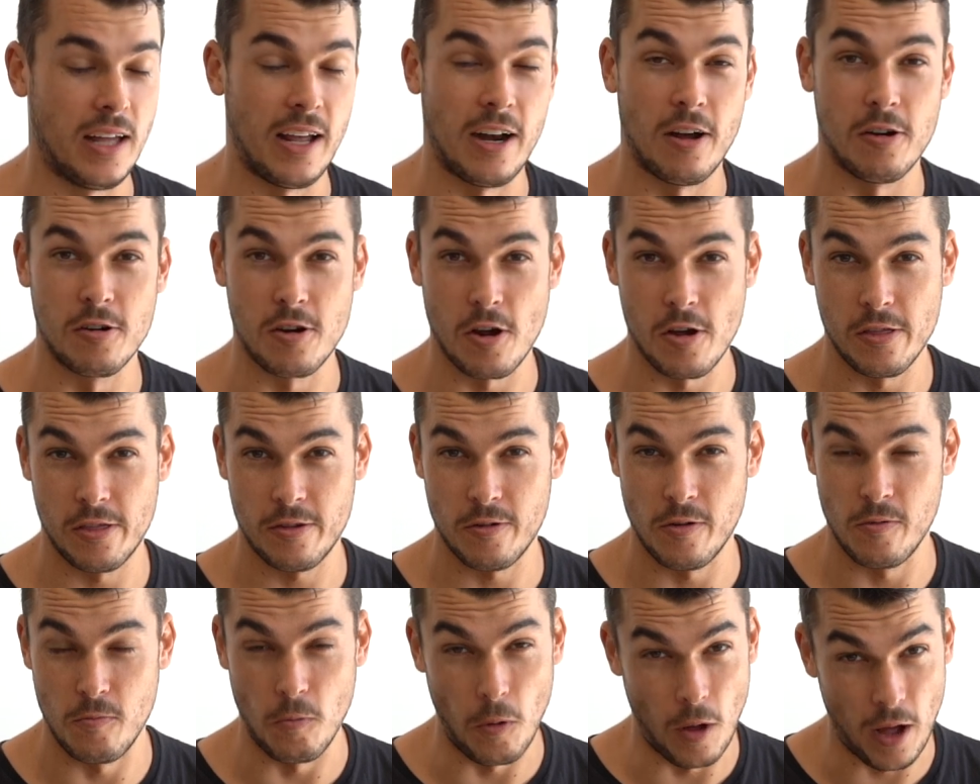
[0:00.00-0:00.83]
And I'll go
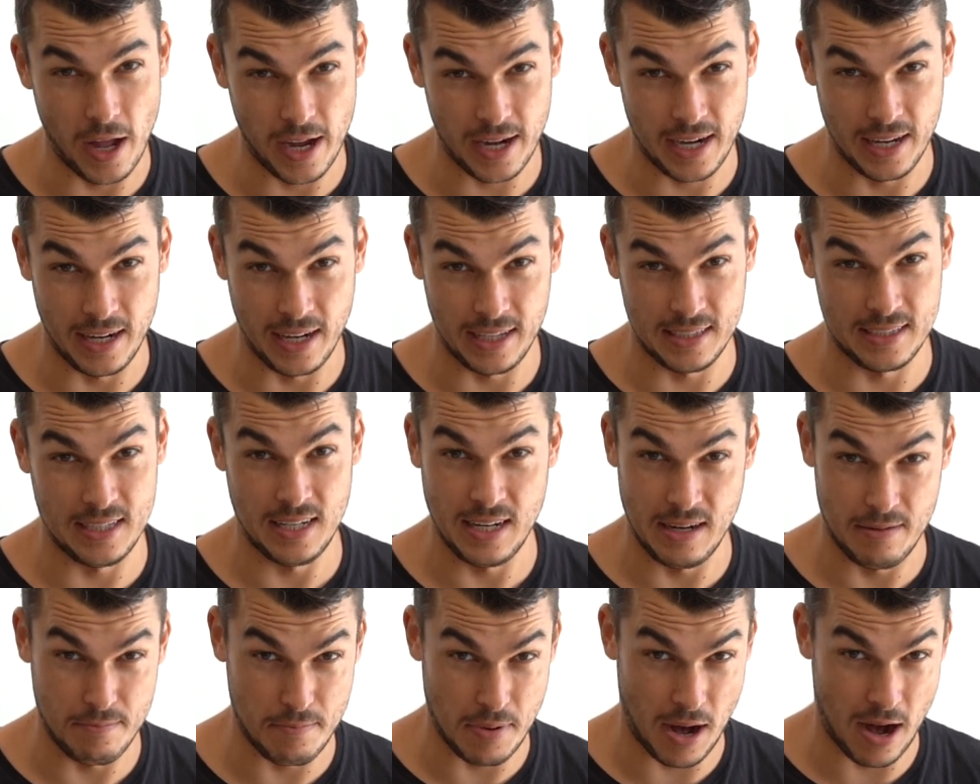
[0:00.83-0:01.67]
through why I connect
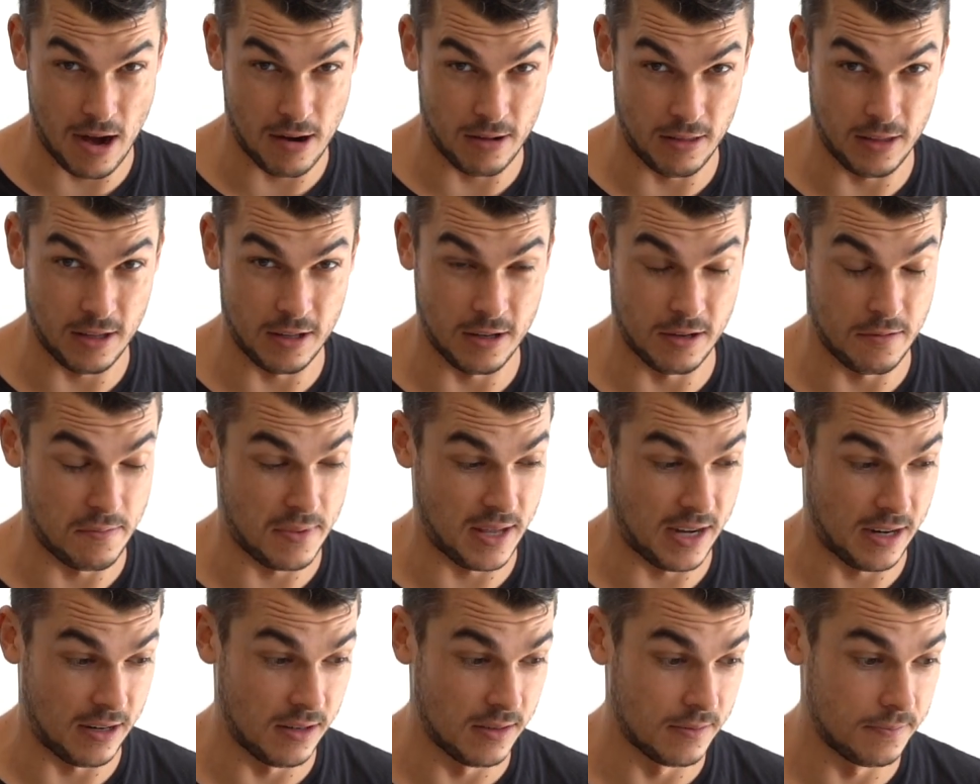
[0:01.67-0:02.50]
it in parallel in a
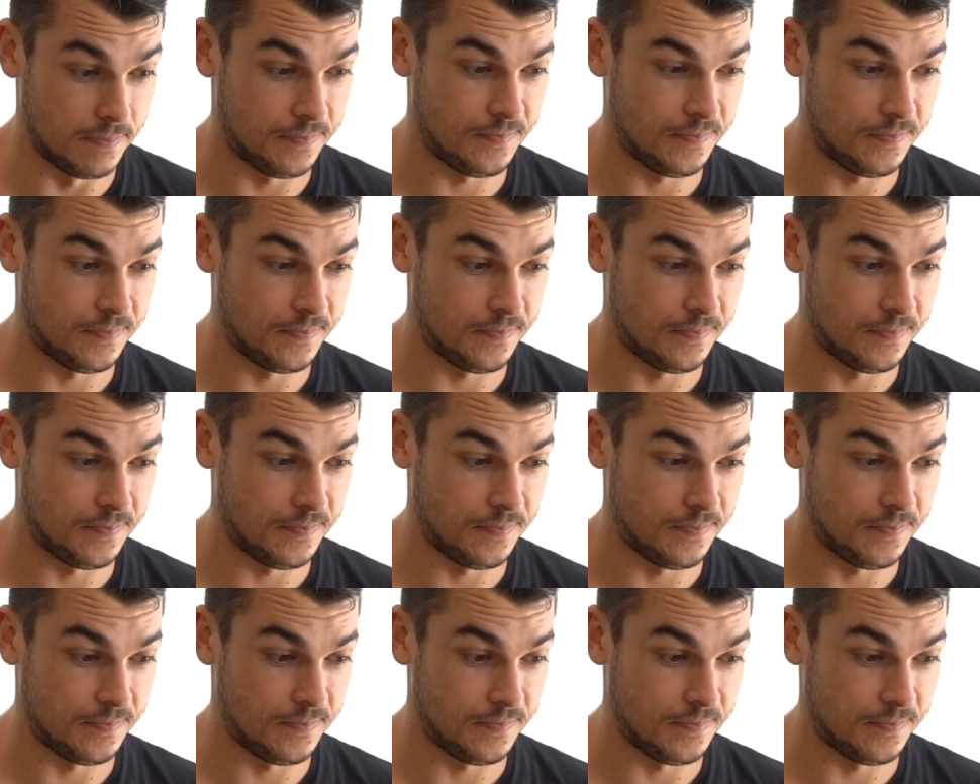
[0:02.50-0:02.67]
minute.